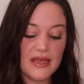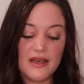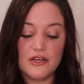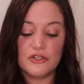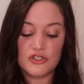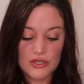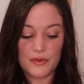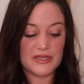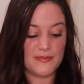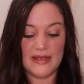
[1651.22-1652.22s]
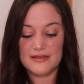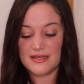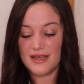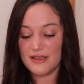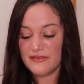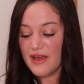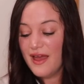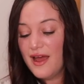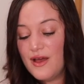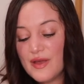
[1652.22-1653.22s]
they are so expensive.
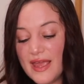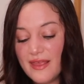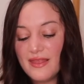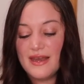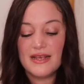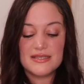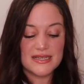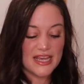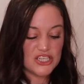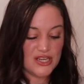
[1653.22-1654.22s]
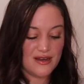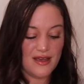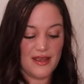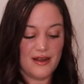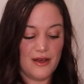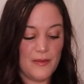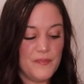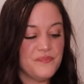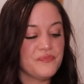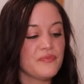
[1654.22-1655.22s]
Okay, the next kitchen item
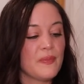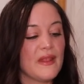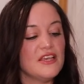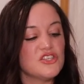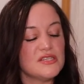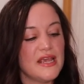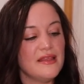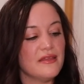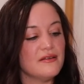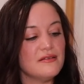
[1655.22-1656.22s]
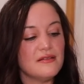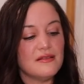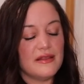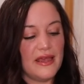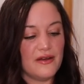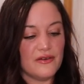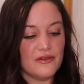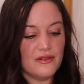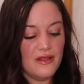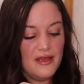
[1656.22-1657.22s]
is just a little
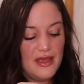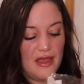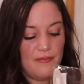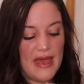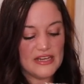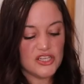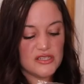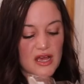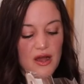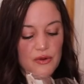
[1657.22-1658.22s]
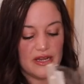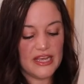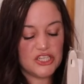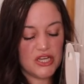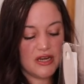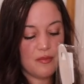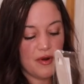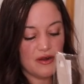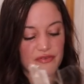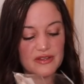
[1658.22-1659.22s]
ladle. It matches our kitchen
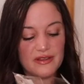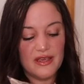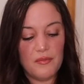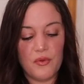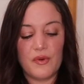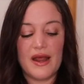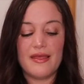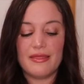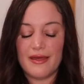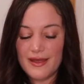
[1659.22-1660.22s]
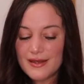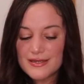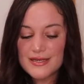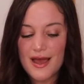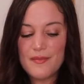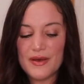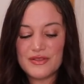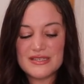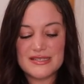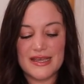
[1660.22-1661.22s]
perfectly, but what I liked about
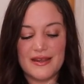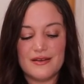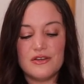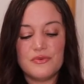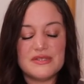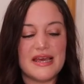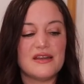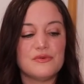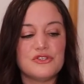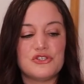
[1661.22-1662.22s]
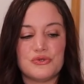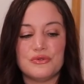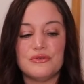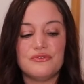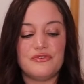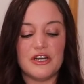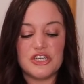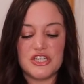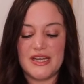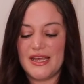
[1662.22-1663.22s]
this ladle was that it was dual
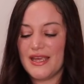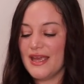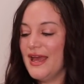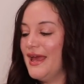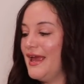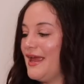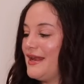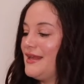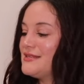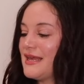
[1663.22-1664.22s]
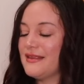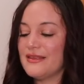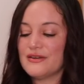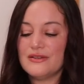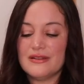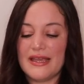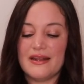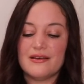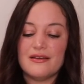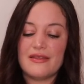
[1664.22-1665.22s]
functioning. It is a little
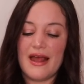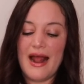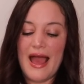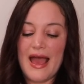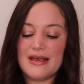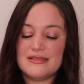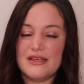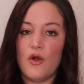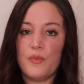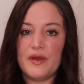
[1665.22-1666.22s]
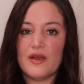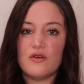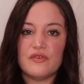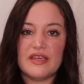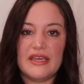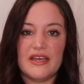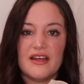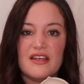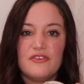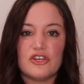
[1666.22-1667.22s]
ladle that has the opening over here
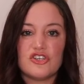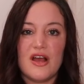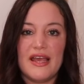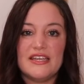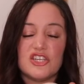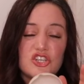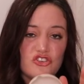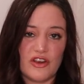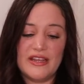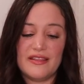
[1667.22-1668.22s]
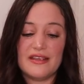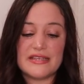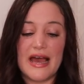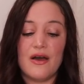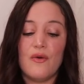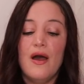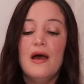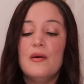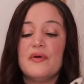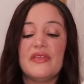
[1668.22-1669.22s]
if you're trying to string things out,
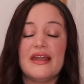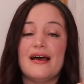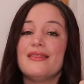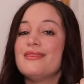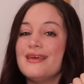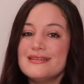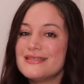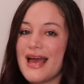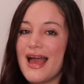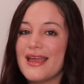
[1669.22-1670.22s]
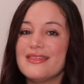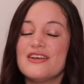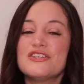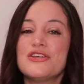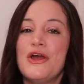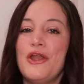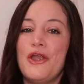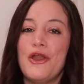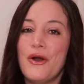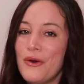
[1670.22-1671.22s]
but then on this side, there's
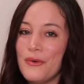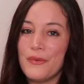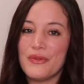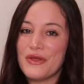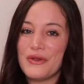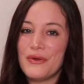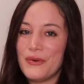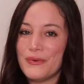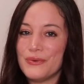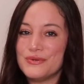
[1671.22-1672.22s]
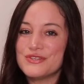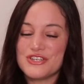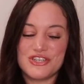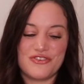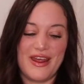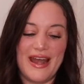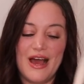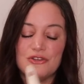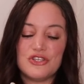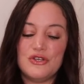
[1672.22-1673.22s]
no little holes to strain
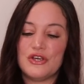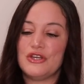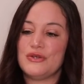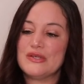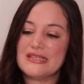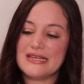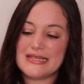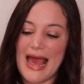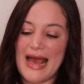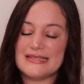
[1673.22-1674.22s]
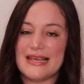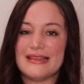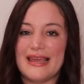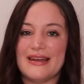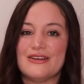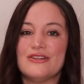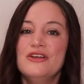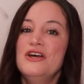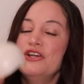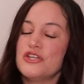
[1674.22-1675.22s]
out. So you could use this as a ladle
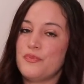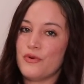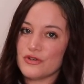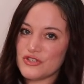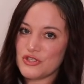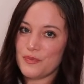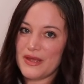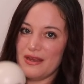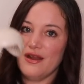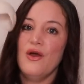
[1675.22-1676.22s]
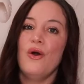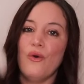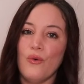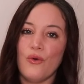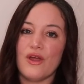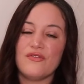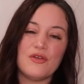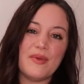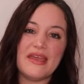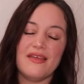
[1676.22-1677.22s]
to pour soup in, or if
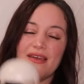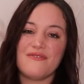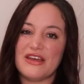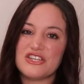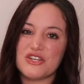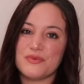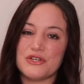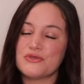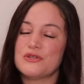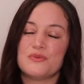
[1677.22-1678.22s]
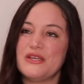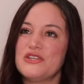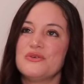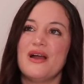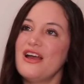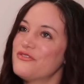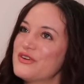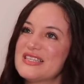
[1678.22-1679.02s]
you're making like vegetables, which we do every